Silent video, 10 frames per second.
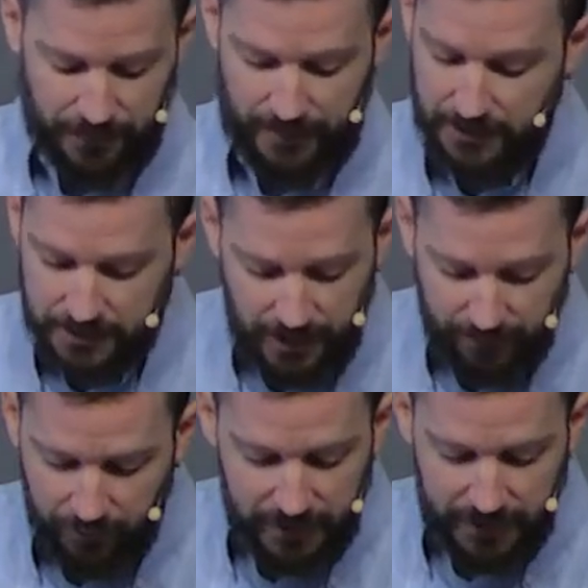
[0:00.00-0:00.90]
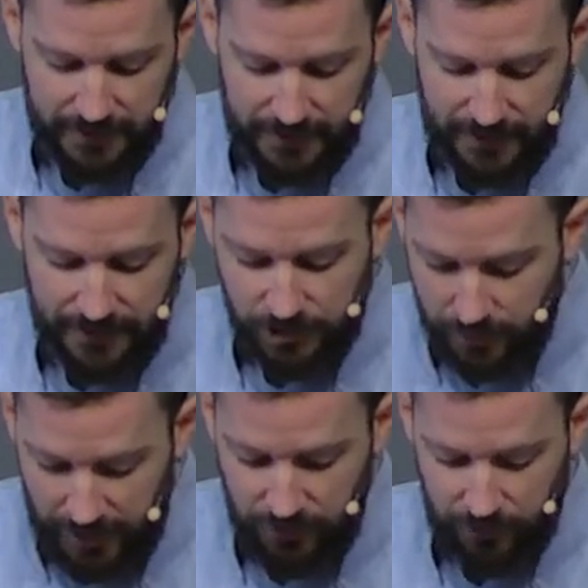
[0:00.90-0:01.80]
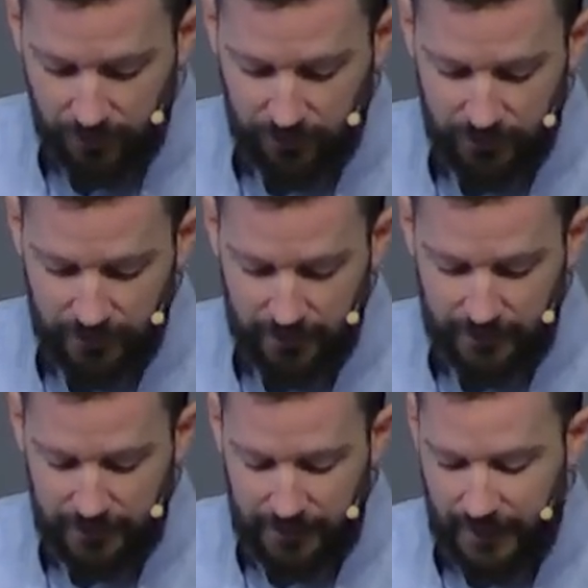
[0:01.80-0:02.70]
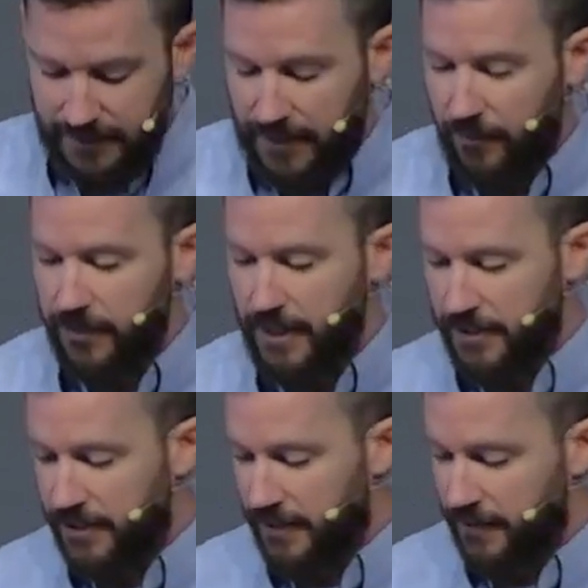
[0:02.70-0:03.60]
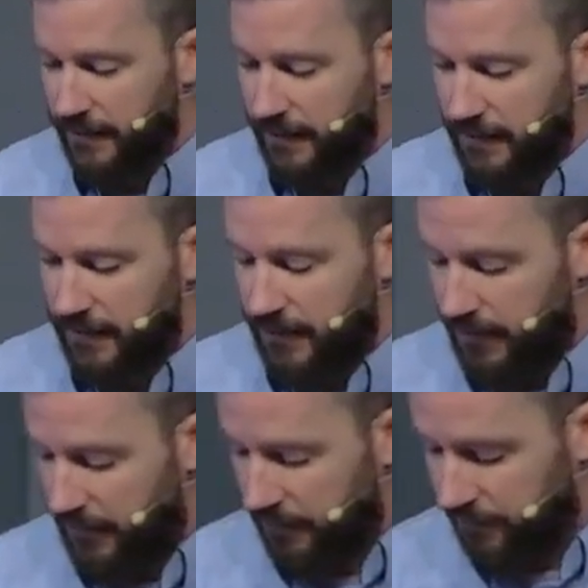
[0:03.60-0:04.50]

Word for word: They stumble because they disobey the word, as they were destined to do.